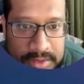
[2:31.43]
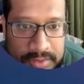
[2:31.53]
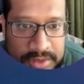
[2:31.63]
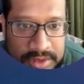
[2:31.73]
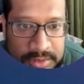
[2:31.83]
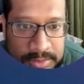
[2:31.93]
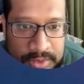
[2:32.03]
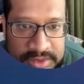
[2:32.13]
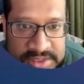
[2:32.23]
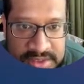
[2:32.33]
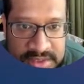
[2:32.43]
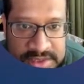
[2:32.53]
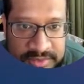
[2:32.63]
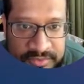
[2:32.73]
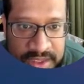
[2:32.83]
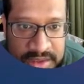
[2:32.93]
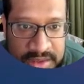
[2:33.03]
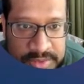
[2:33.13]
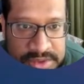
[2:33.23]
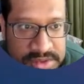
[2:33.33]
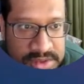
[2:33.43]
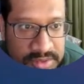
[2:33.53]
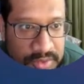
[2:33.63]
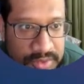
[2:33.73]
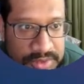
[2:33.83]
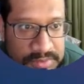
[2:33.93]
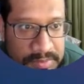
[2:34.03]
I'm going to upload the CSV file that we just downloaded.